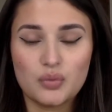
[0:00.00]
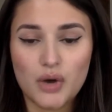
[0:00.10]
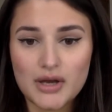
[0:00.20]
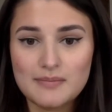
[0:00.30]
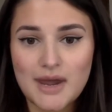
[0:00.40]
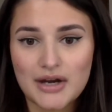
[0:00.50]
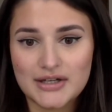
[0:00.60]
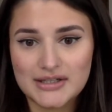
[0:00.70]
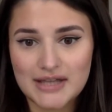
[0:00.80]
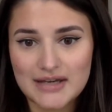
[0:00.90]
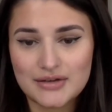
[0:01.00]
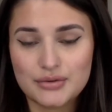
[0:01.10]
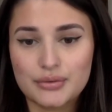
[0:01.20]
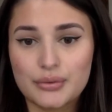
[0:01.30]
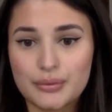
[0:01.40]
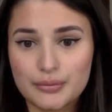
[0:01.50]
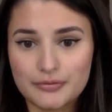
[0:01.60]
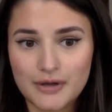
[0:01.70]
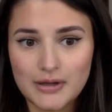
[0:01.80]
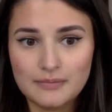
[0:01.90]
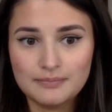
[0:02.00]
One married a lady called Orpha,